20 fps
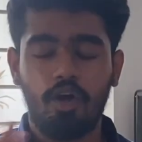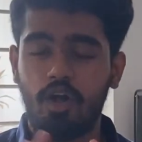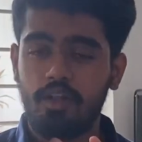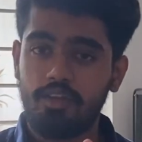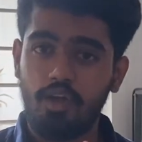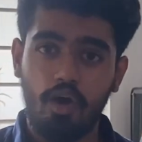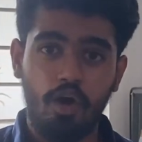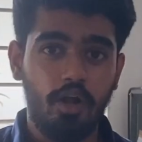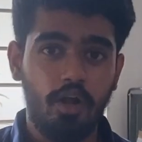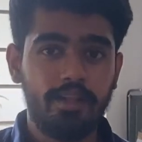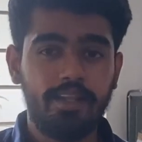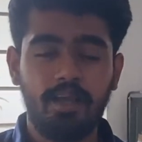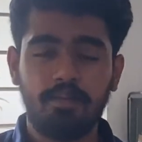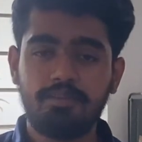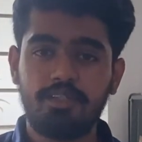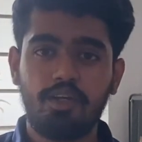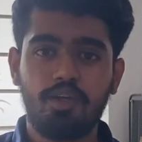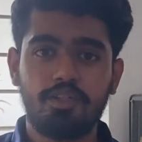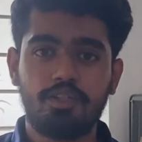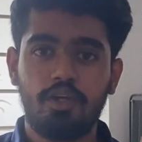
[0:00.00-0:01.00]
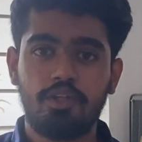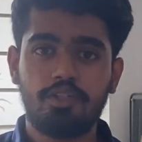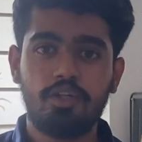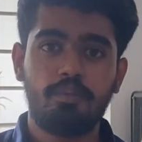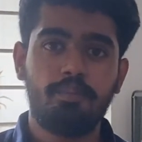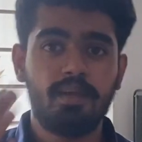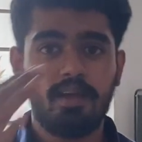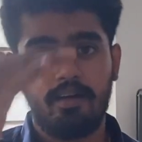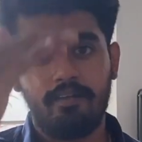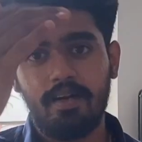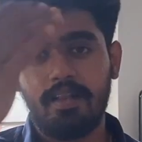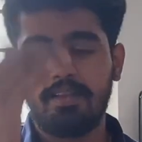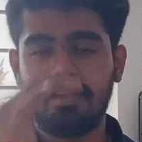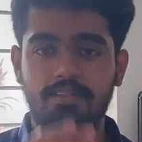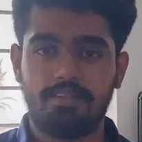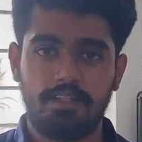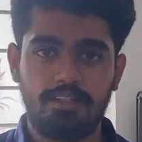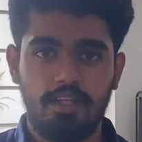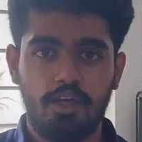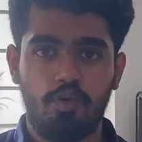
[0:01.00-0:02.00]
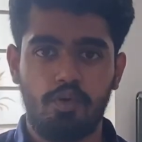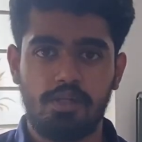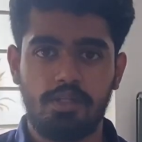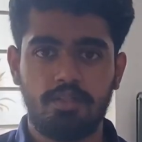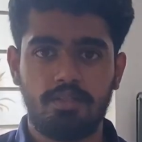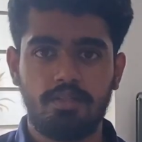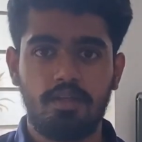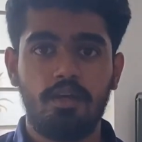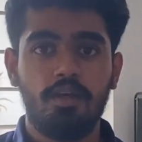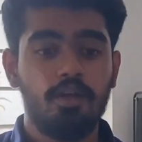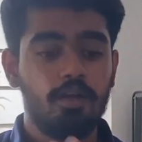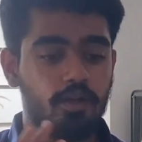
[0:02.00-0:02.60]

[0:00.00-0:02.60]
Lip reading: On all the MCQs also, it'll be covered in these essay questions.